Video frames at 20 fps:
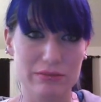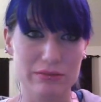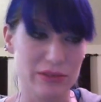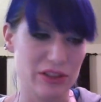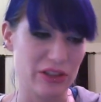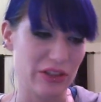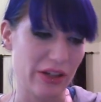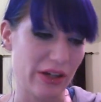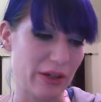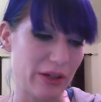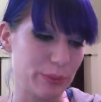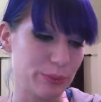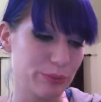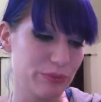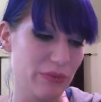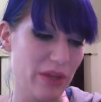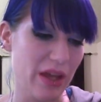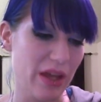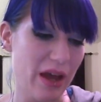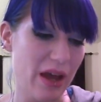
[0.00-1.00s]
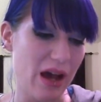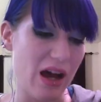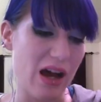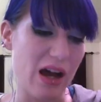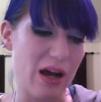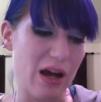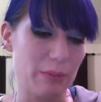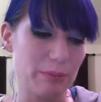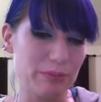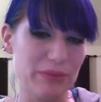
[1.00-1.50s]
So,
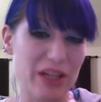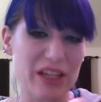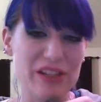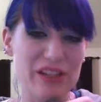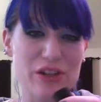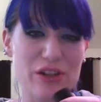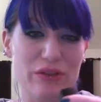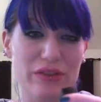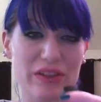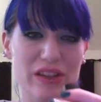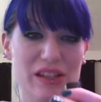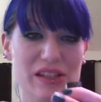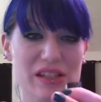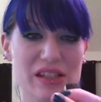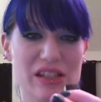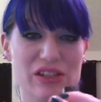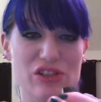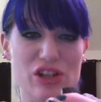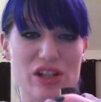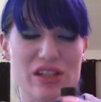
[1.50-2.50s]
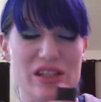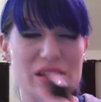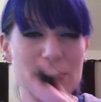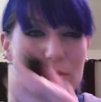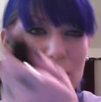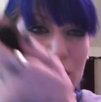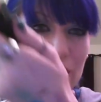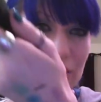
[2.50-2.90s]
I don't really suggest them.